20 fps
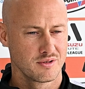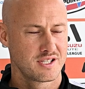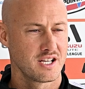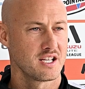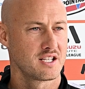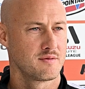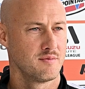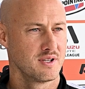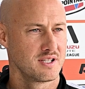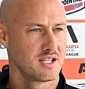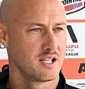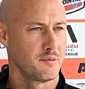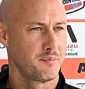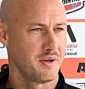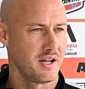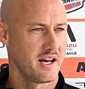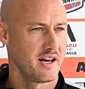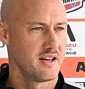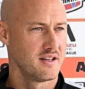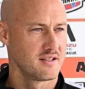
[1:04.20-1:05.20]
testament to the
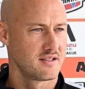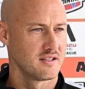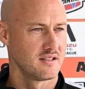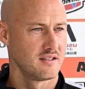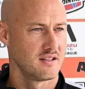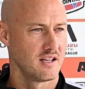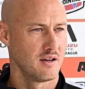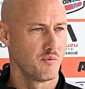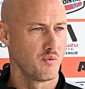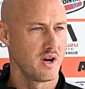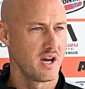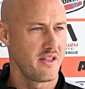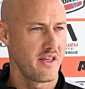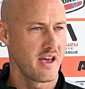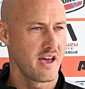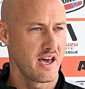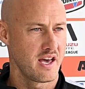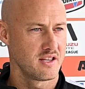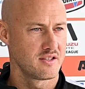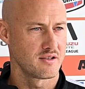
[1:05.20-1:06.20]
players and where
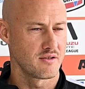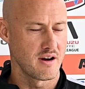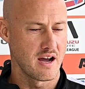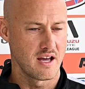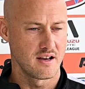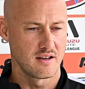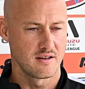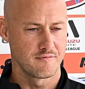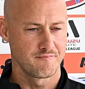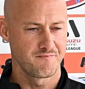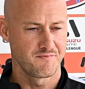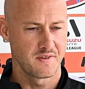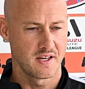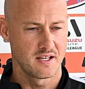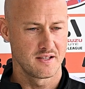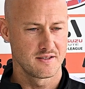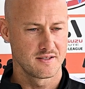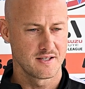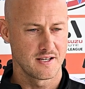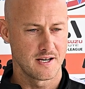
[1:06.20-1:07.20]
their heads are at, and
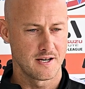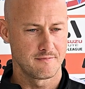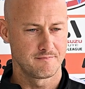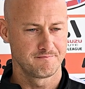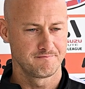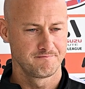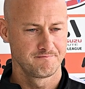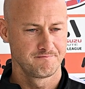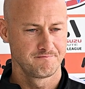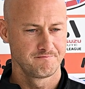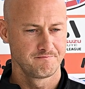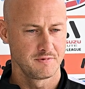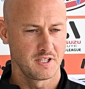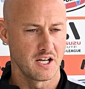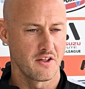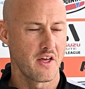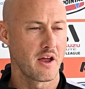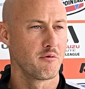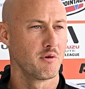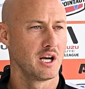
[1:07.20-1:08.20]

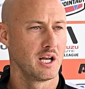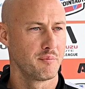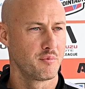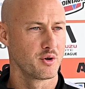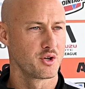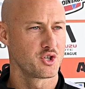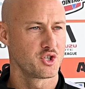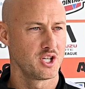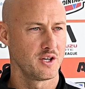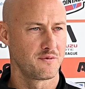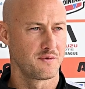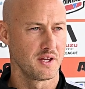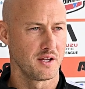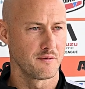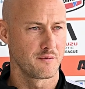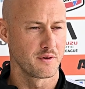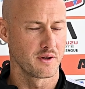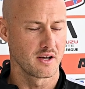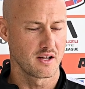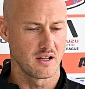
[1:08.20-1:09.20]
they really put a shift in
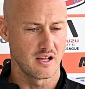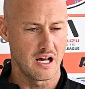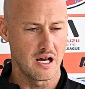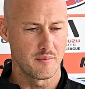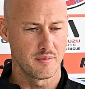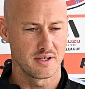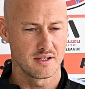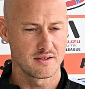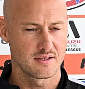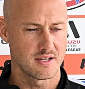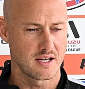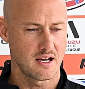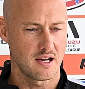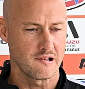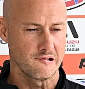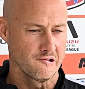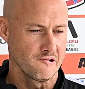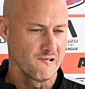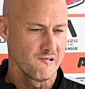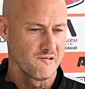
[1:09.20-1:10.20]
for the club, and
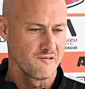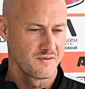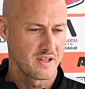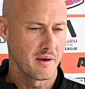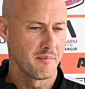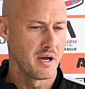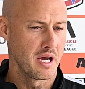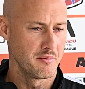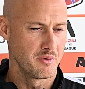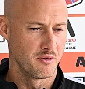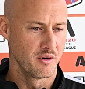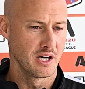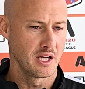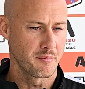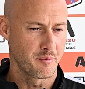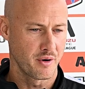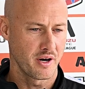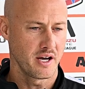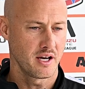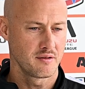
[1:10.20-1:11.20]
that made me really
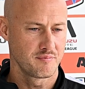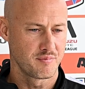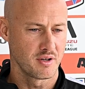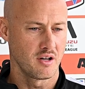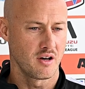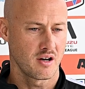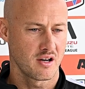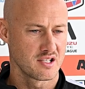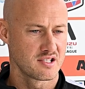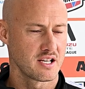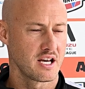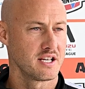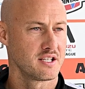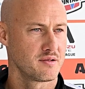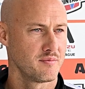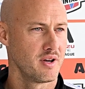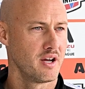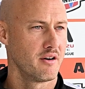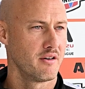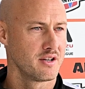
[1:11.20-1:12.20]
proud. But like I say,
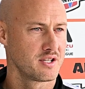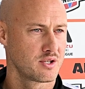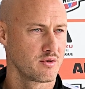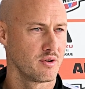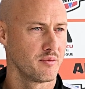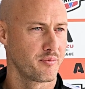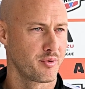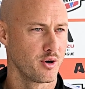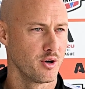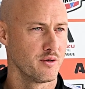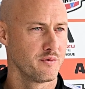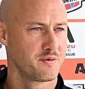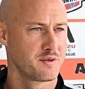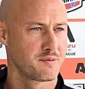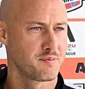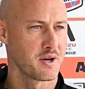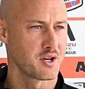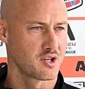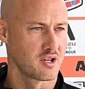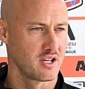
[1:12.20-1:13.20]
some areas to improve,
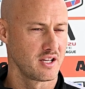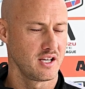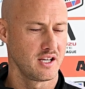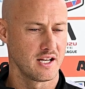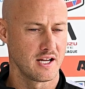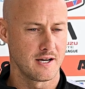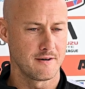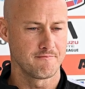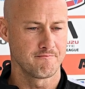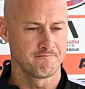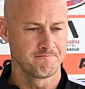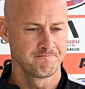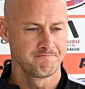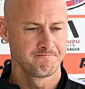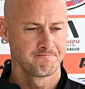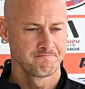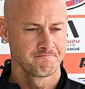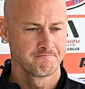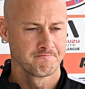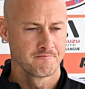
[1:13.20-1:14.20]
especially in
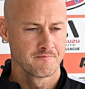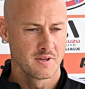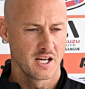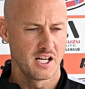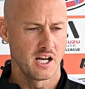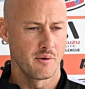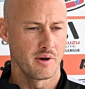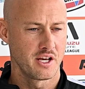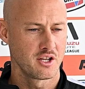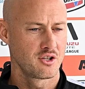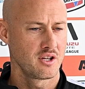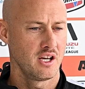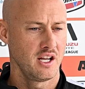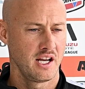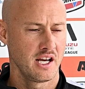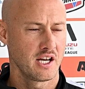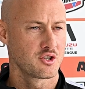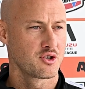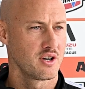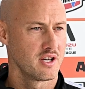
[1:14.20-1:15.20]

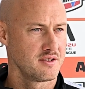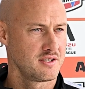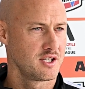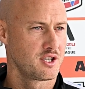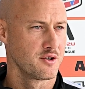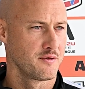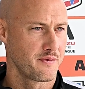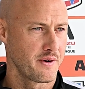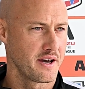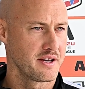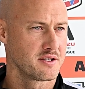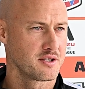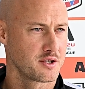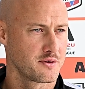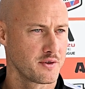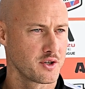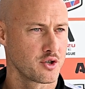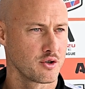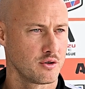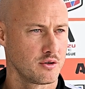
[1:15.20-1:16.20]
our transition phases
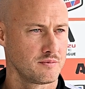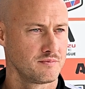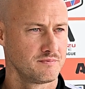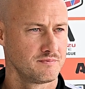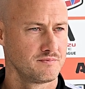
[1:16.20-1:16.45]
for sure.